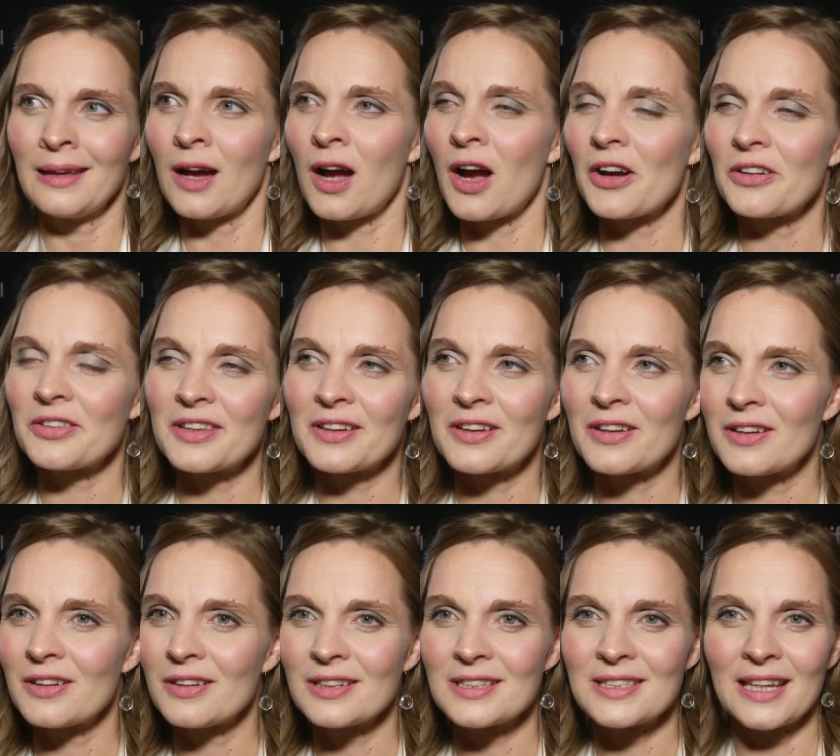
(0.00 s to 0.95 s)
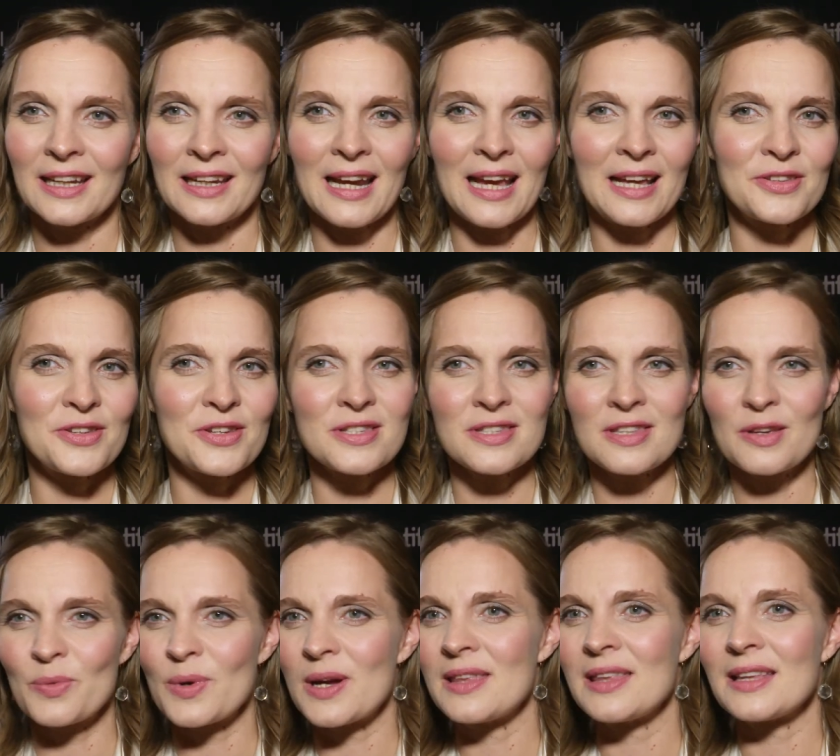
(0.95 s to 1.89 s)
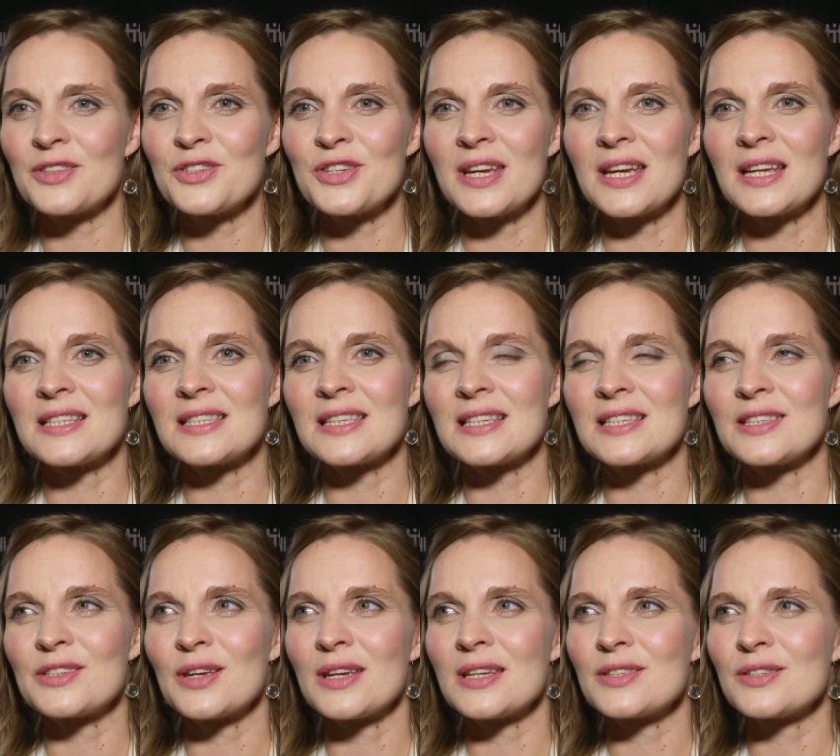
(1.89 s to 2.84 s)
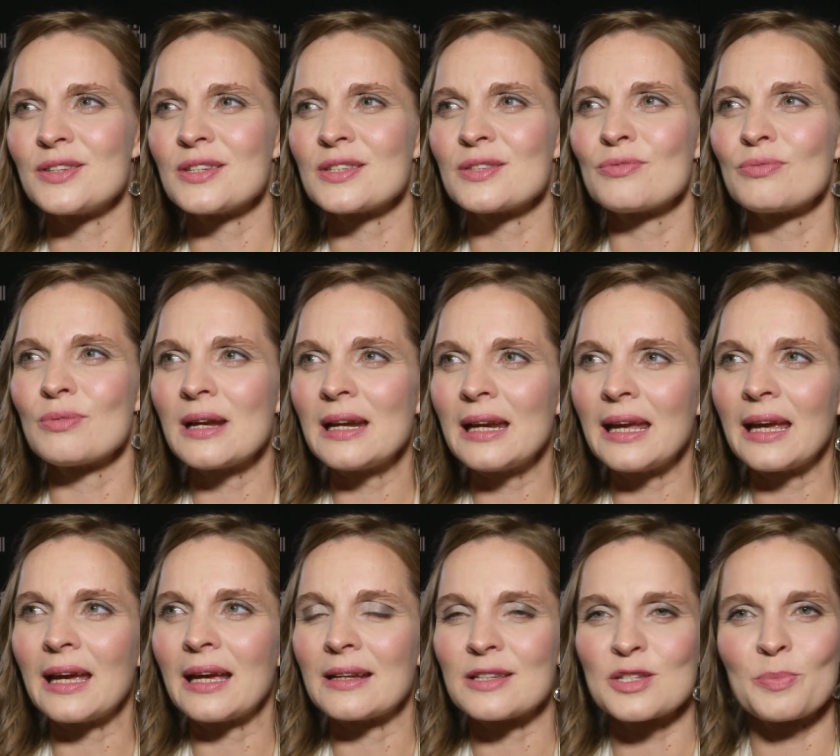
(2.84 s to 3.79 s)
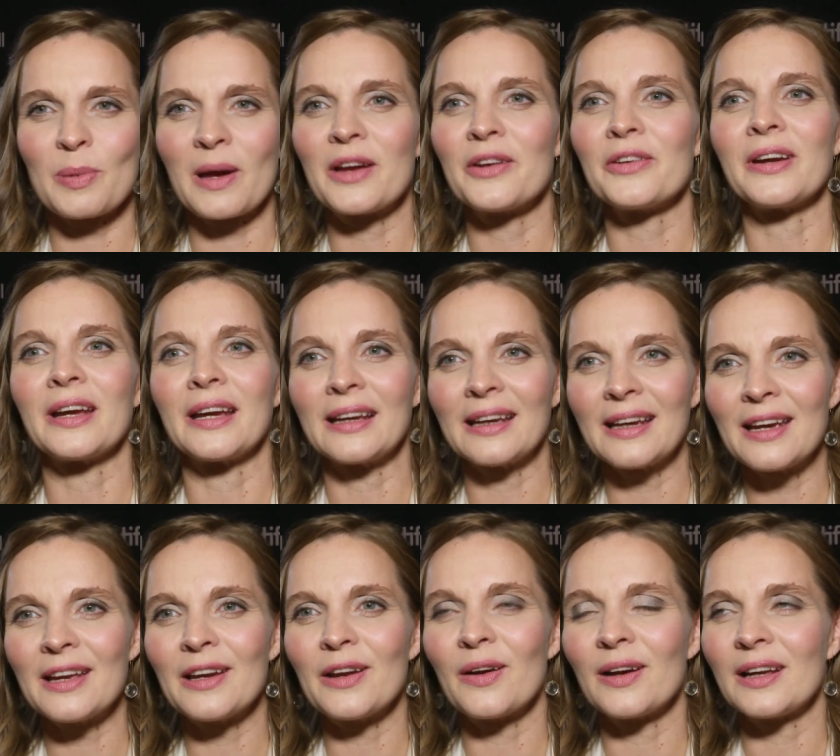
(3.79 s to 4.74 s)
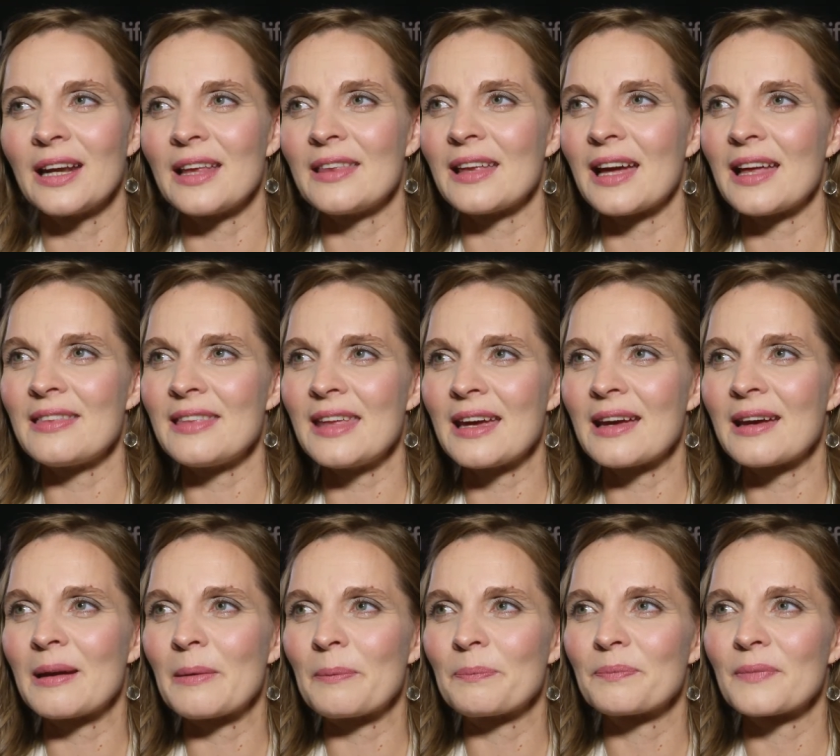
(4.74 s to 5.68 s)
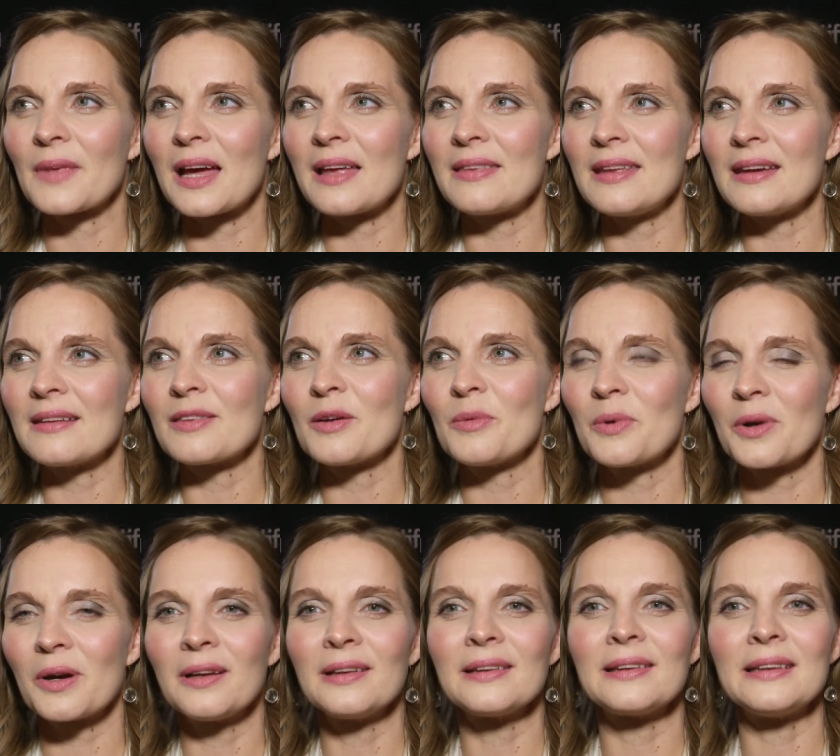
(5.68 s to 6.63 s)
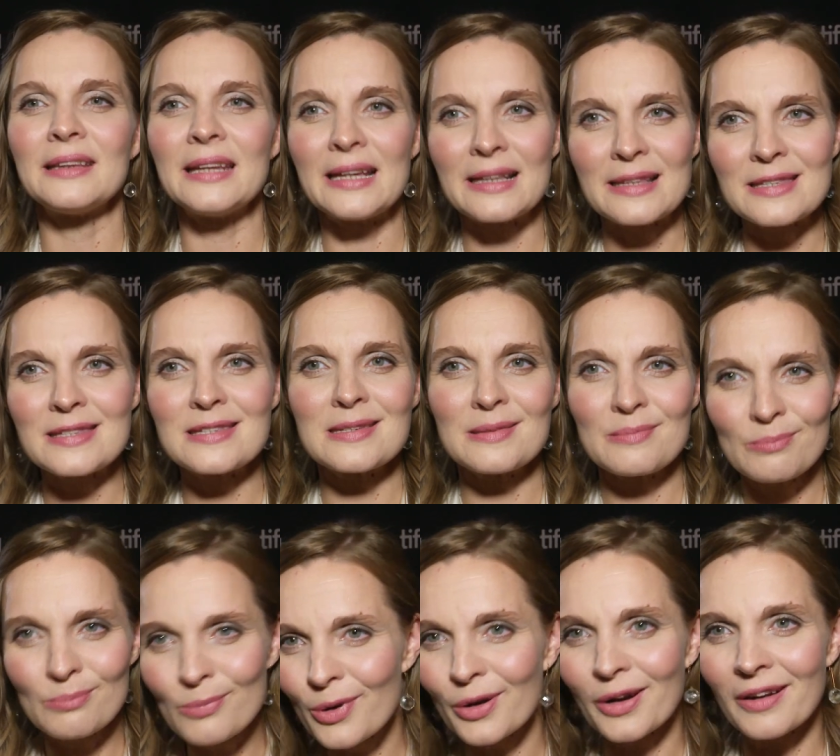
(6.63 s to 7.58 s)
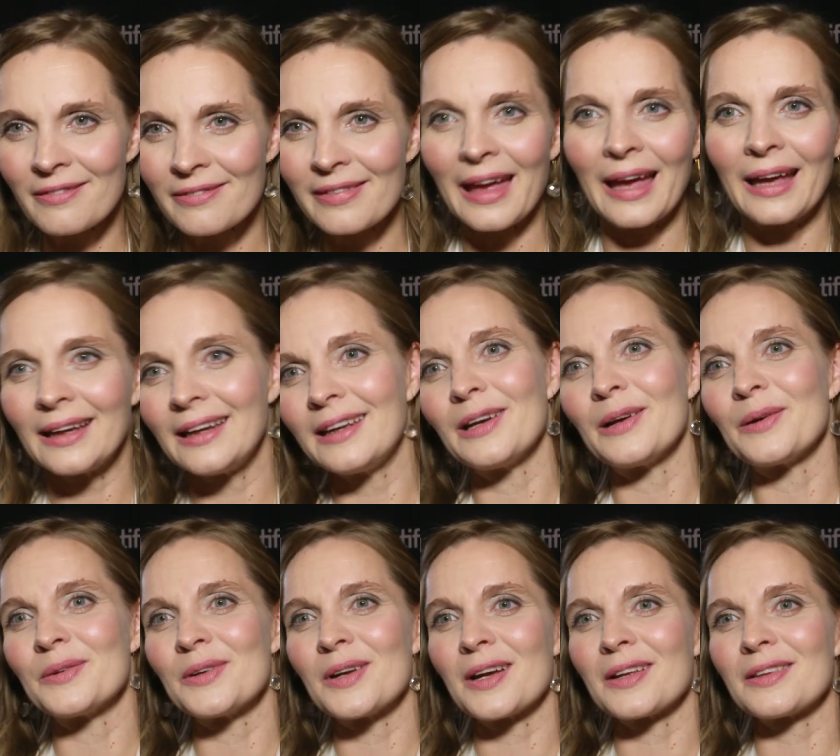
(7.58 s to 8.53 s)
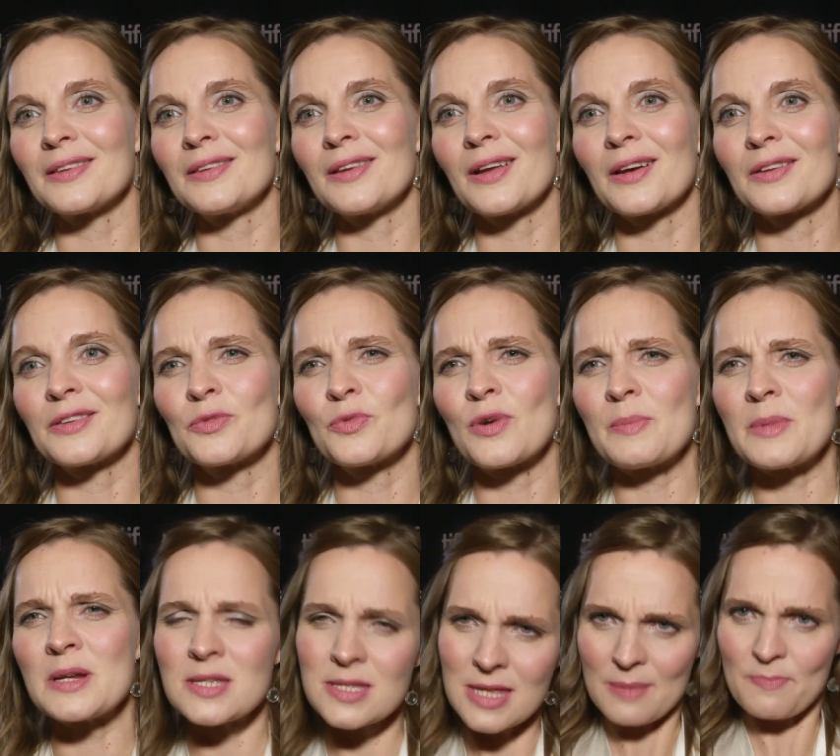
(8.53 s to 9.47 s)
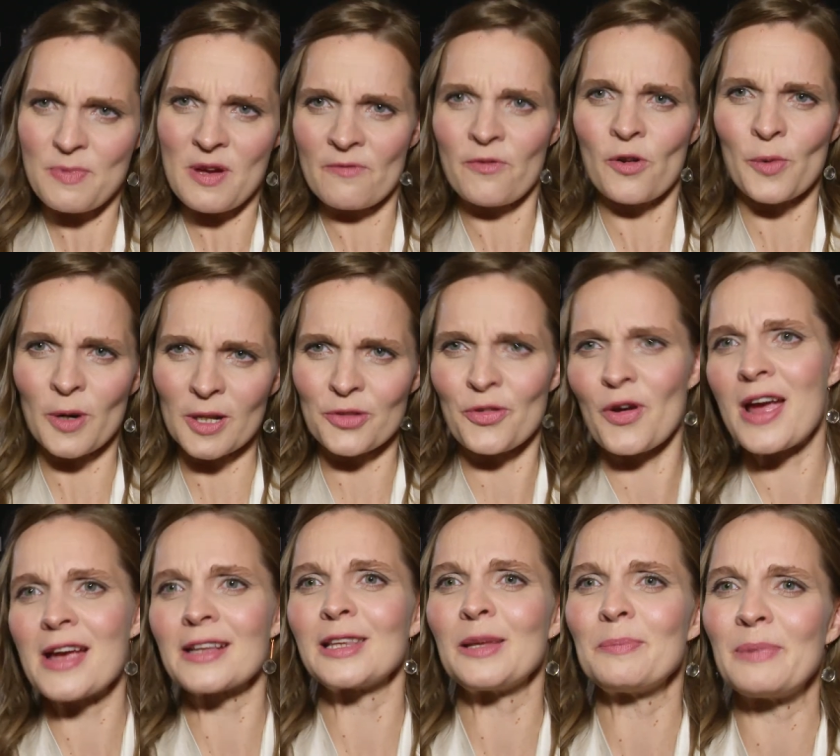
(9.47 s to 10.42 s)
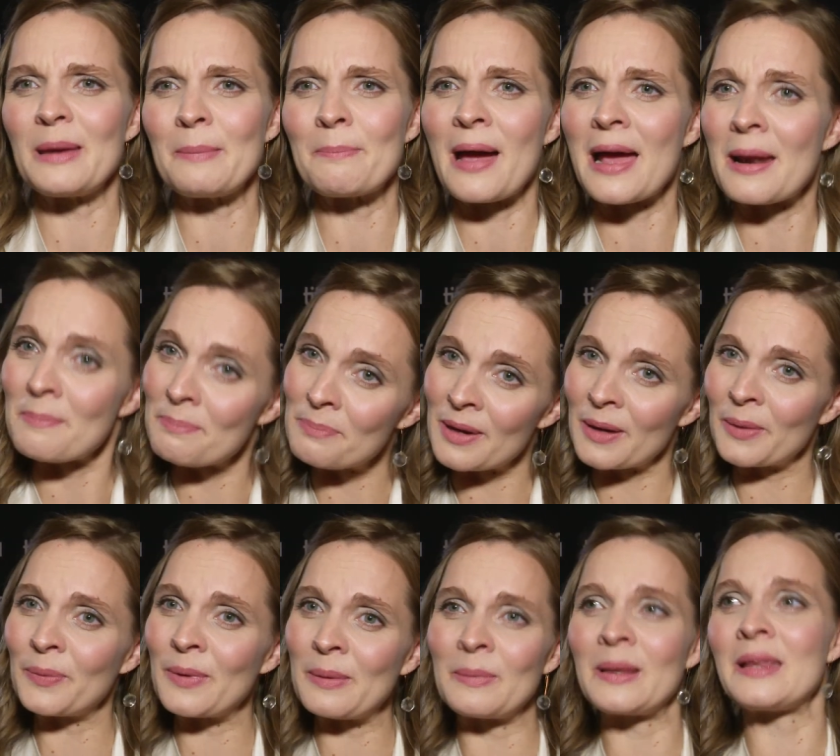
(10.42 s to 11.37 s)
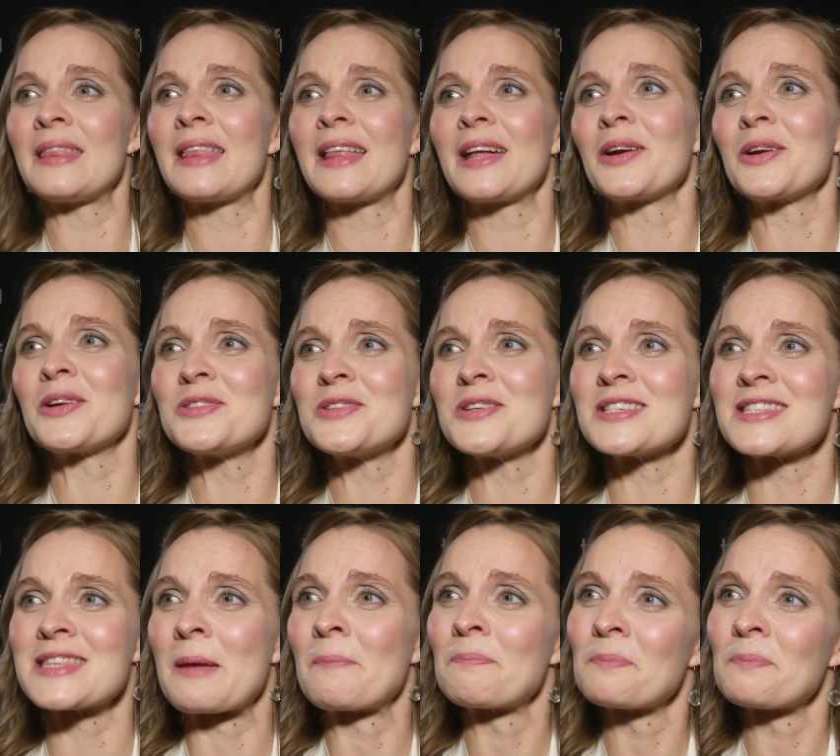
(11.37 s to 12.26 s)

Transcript: articles and, and just the way that she is, is is just really inspiring, you know. And I, th- I think I think the world needs more of that, you know, not not women stepping forward trying to be men, but women that are just